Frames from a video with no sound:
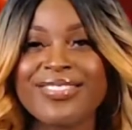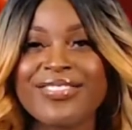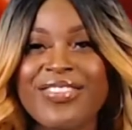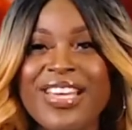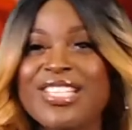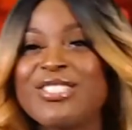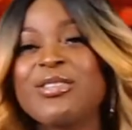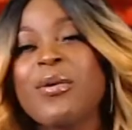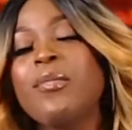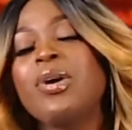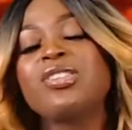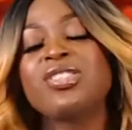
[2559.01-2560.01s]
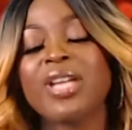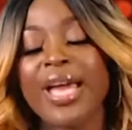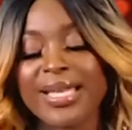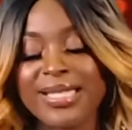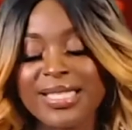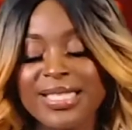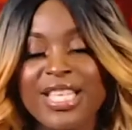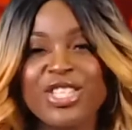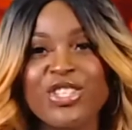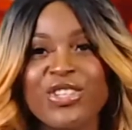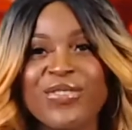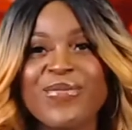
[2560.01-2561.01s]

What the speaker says: Thank you so much, and stay tuned.